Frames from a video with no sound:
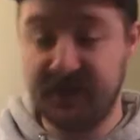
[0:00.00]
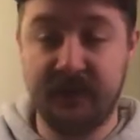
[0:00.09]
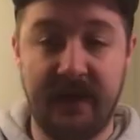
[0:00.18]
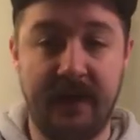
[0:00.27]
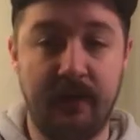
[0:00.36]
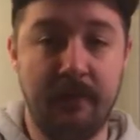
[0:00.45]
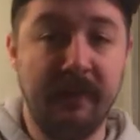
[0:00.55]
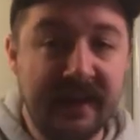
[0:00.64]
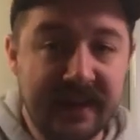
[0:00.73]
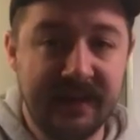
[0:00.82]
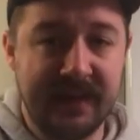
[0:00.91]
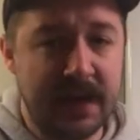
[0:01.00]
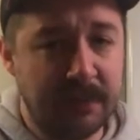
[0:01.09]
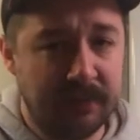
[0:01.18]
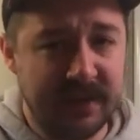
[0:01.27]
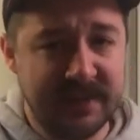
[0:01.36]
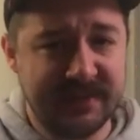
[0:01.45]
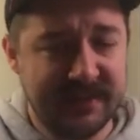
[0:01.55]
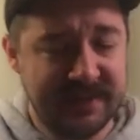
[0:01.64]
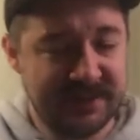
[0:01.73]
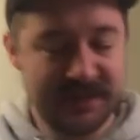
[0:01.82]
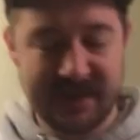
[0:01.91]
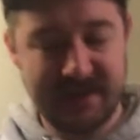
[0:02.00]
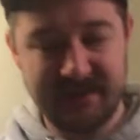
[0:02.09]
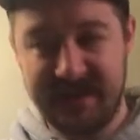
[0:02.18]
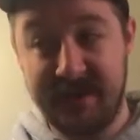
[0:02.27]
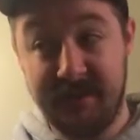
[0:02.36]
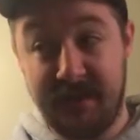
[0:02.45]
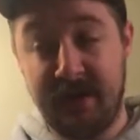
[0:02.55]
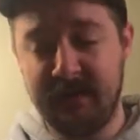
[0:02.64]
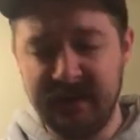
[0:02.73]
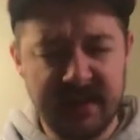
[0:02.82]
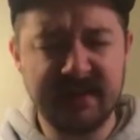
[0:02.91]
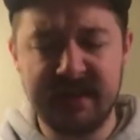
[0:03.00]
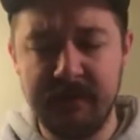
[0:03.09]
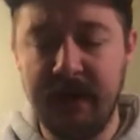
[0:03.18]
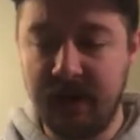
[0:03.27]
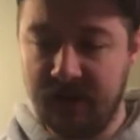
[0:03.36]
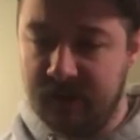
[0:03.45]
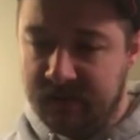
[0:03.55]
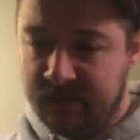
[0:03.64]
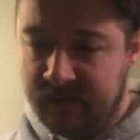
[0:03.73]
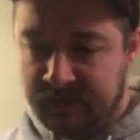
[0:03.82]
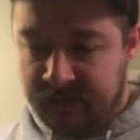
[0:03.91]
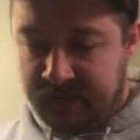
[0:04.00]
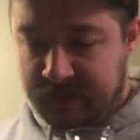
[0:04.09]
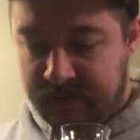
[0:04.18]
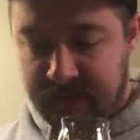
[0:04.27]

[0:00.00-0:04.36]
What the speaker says: express to you how immediately unpleasant it is when it comes out of the bottle. It does get better.